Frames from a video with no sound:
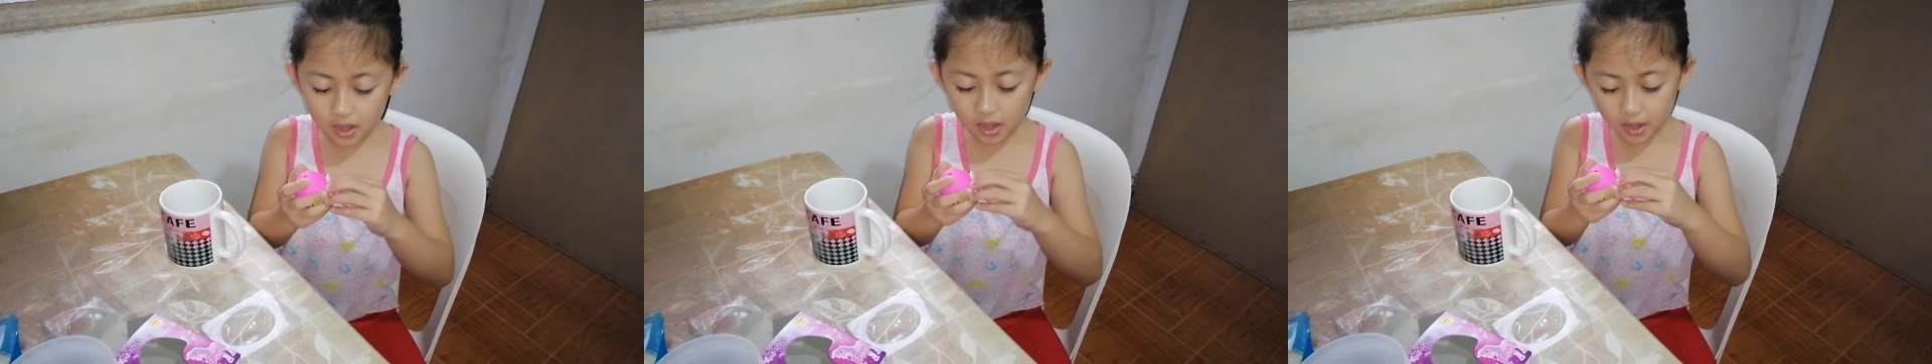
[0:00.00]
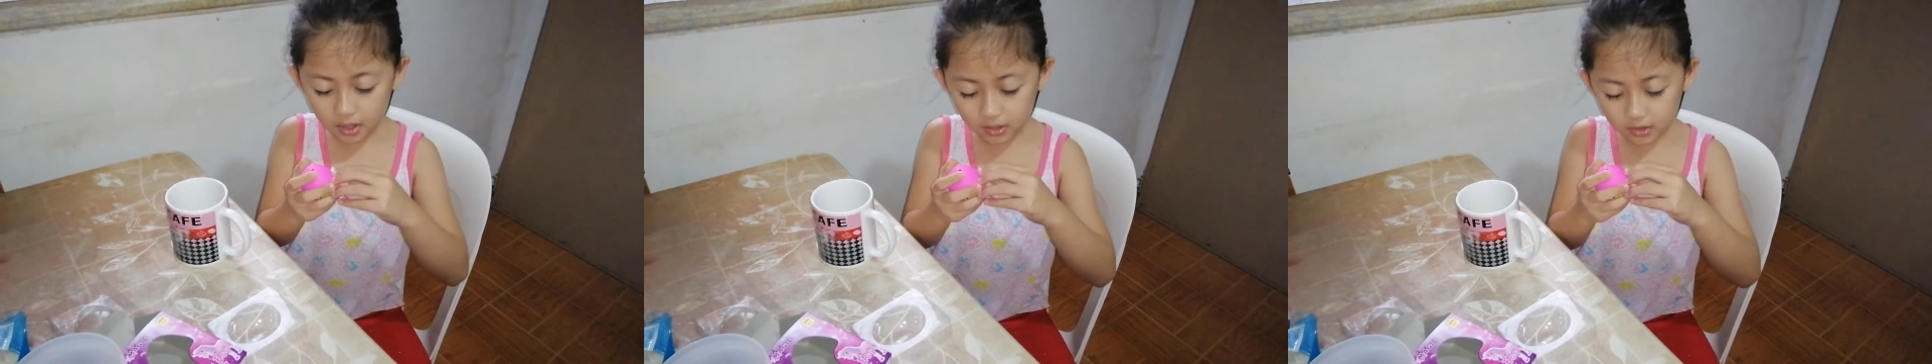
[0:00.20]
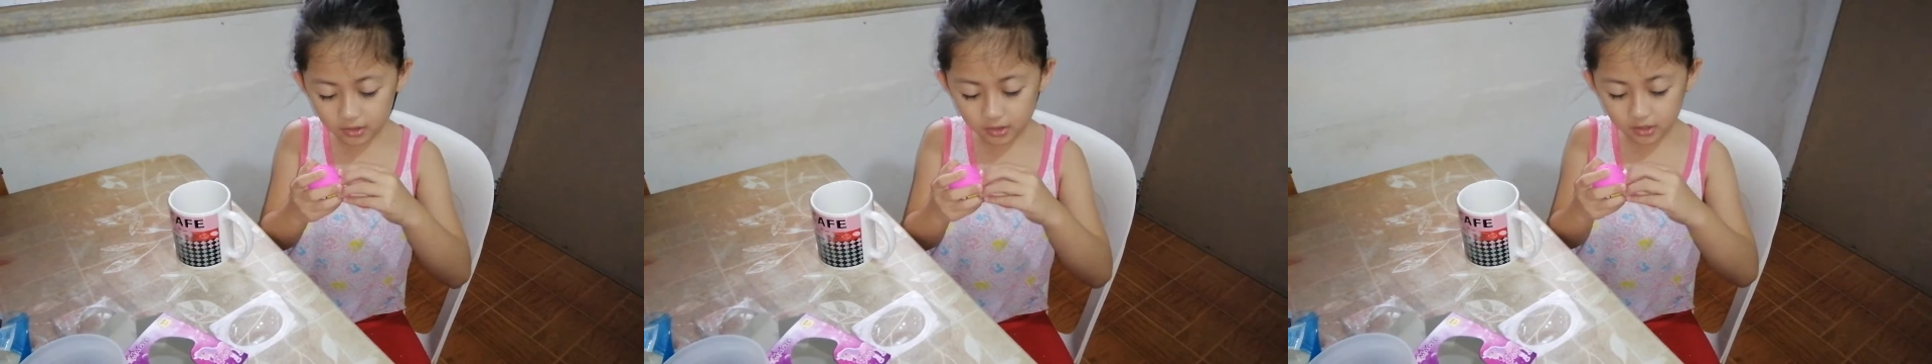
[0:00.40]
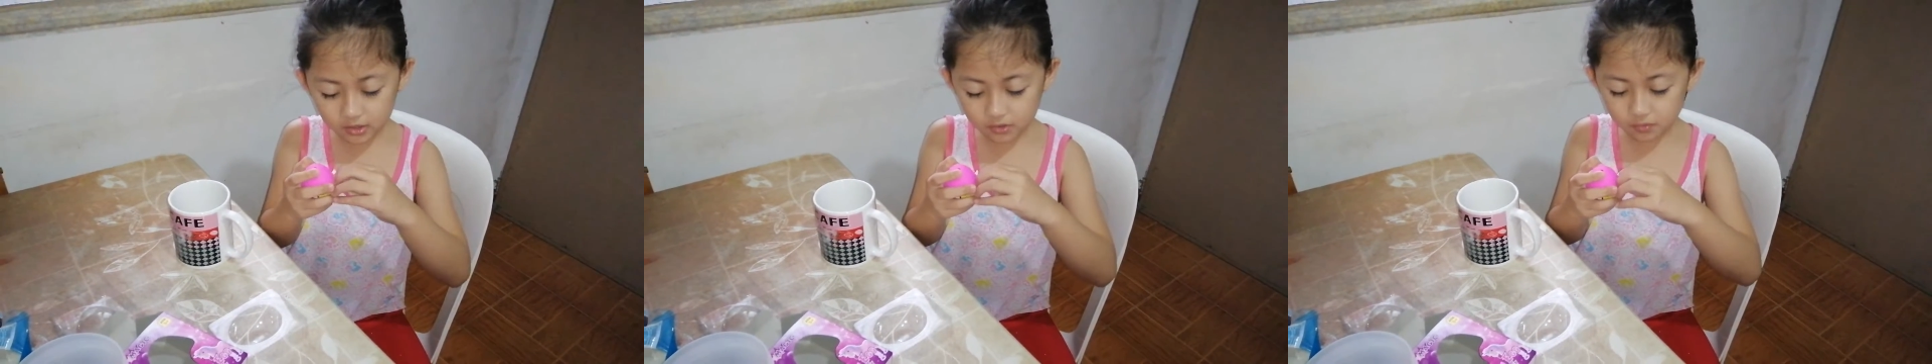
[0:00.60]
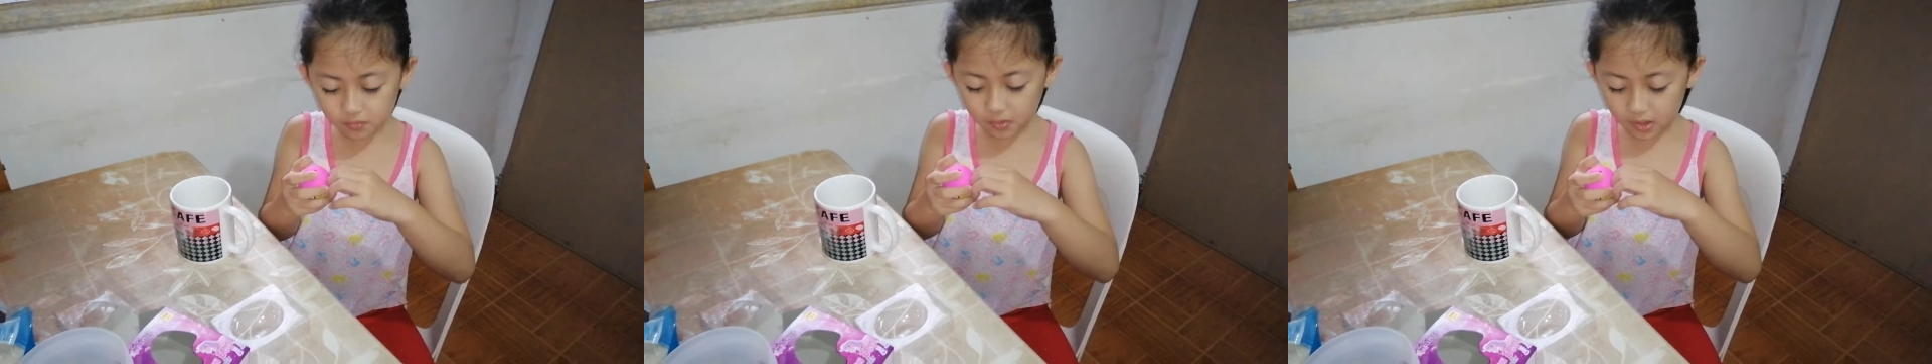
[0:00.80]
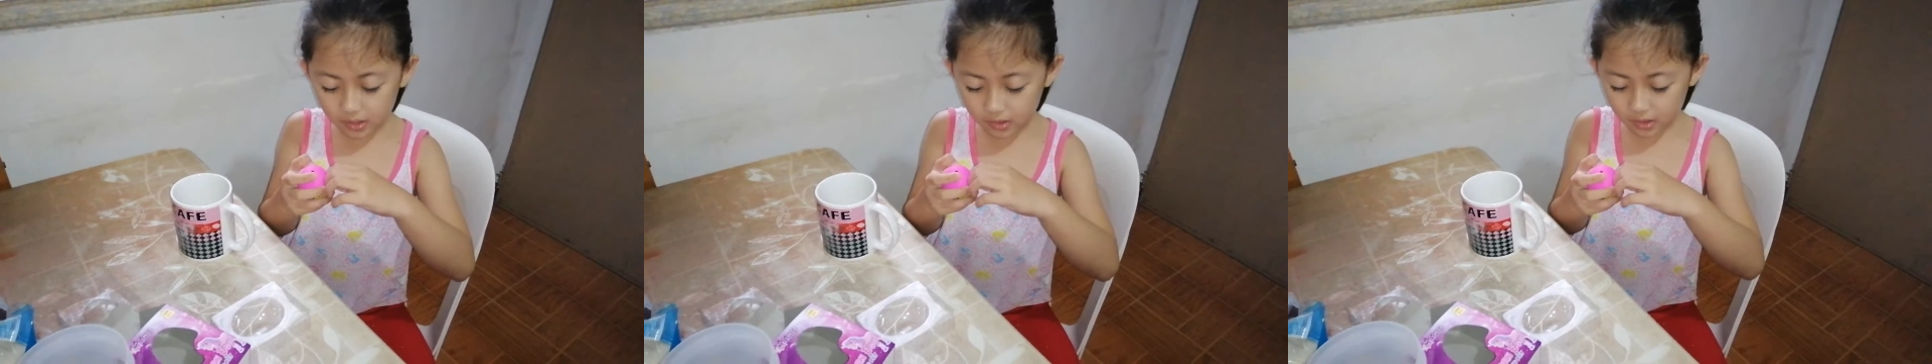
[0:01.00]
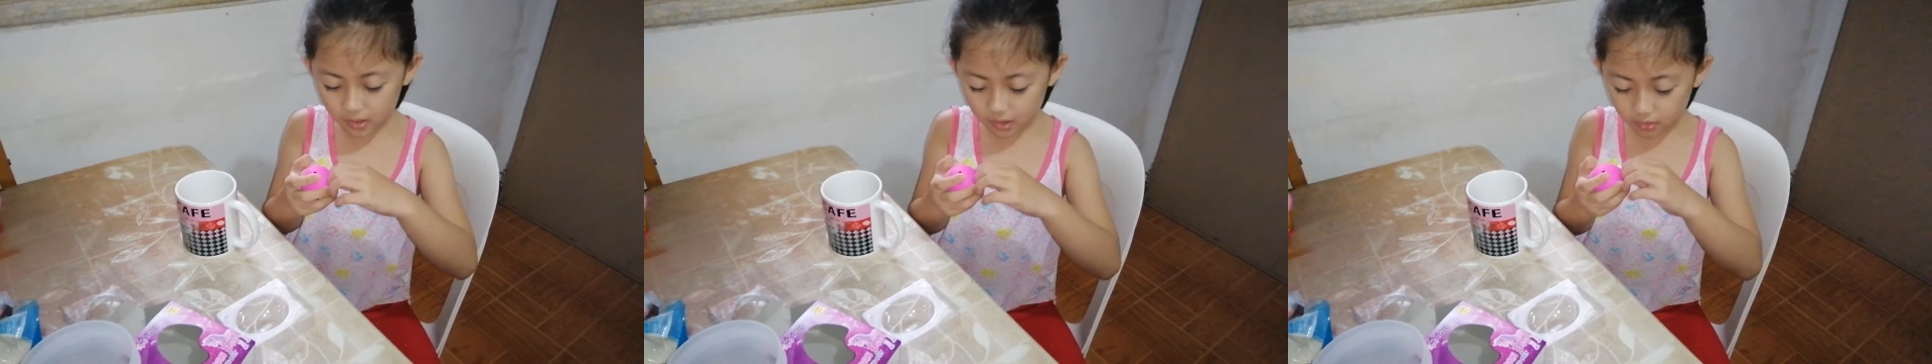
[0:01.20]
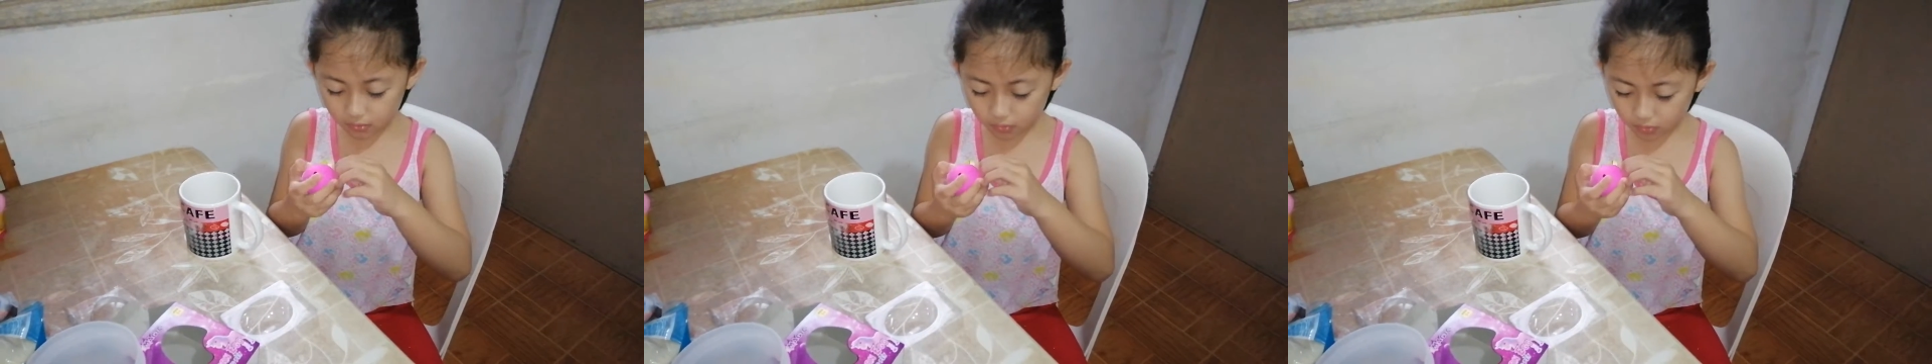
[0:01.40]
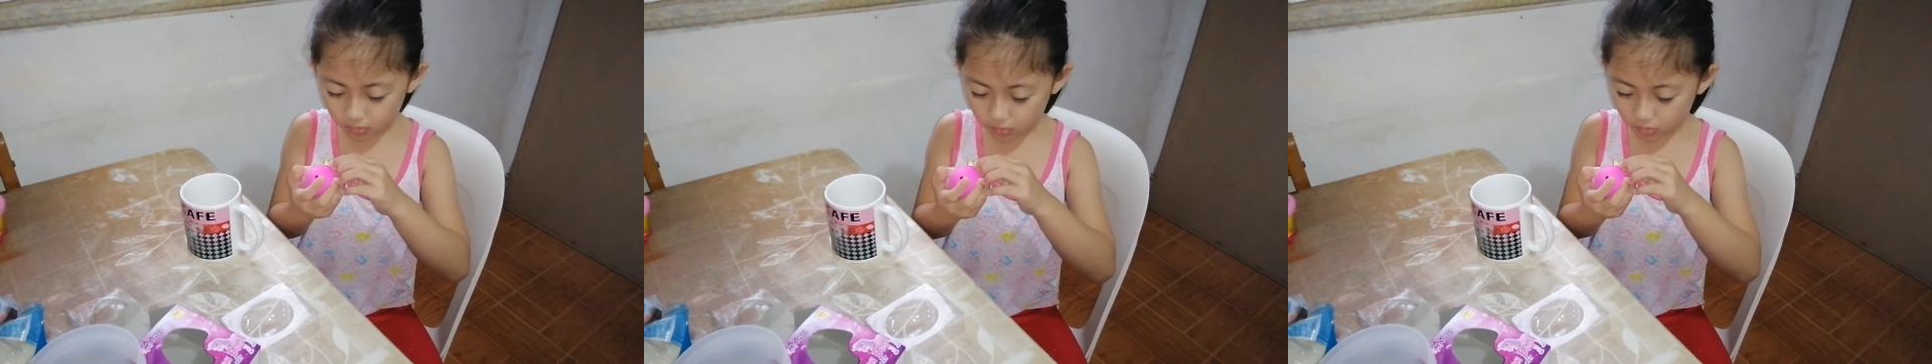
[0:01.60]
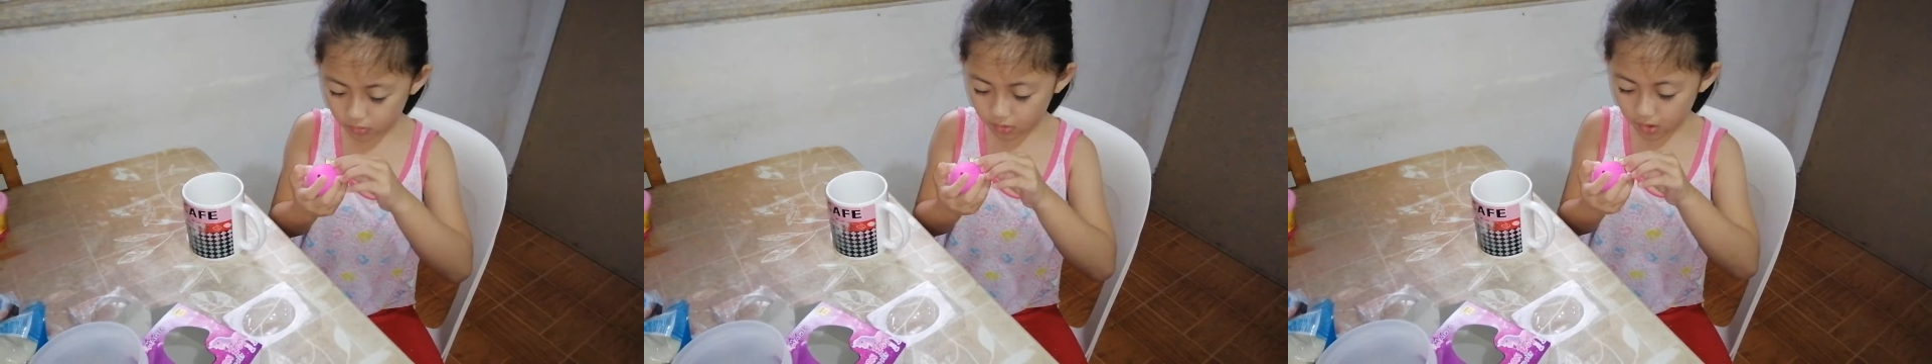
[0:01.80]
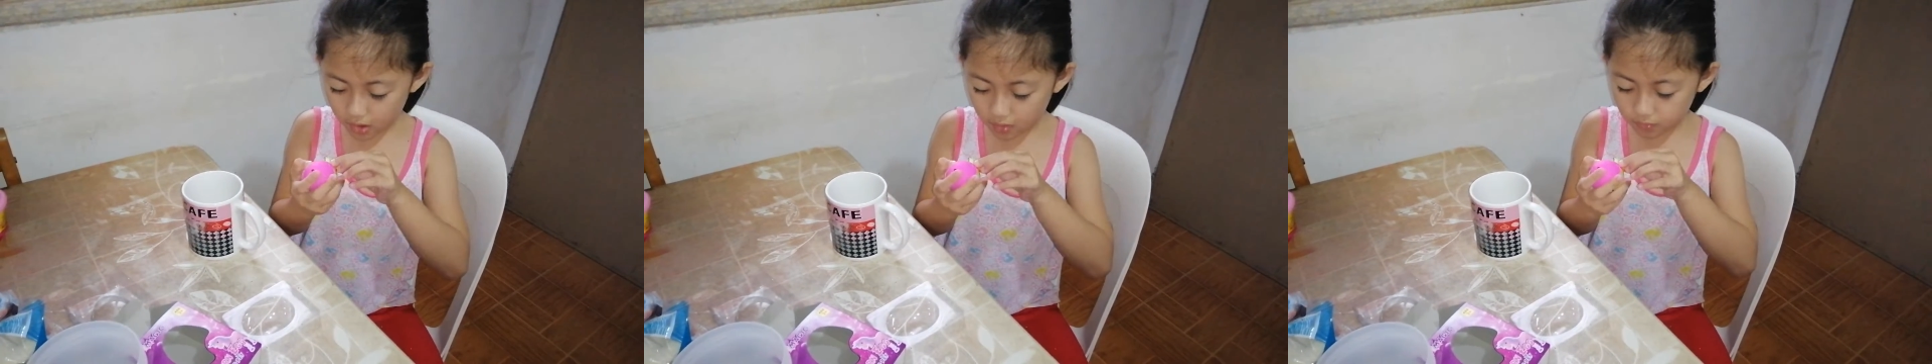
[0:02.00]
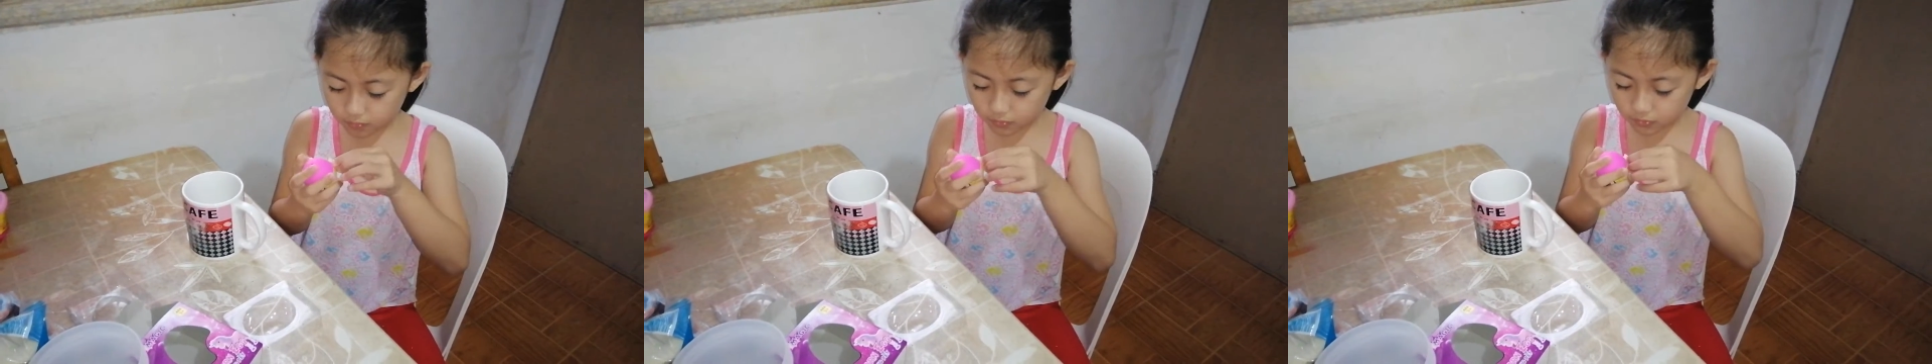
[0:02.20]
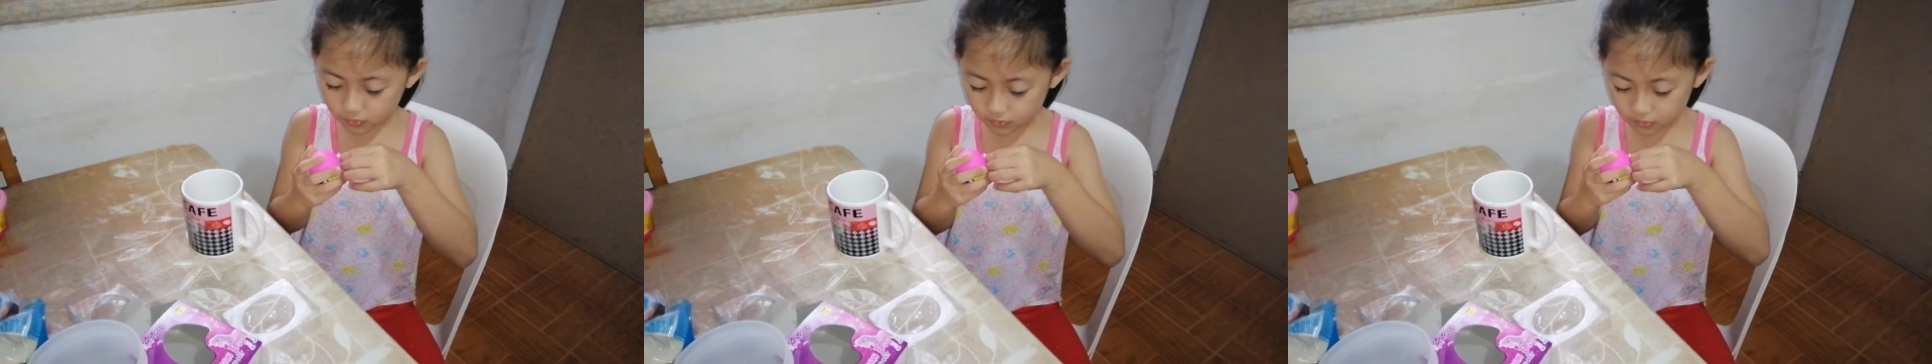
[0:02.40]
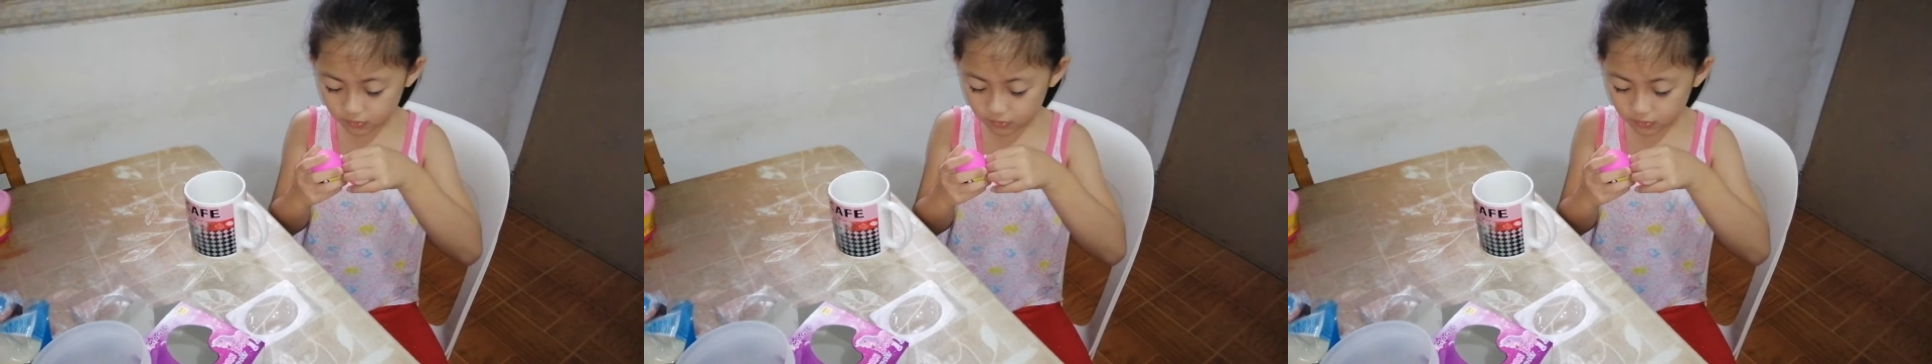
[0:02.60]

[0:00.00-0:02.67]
And this one, I will have to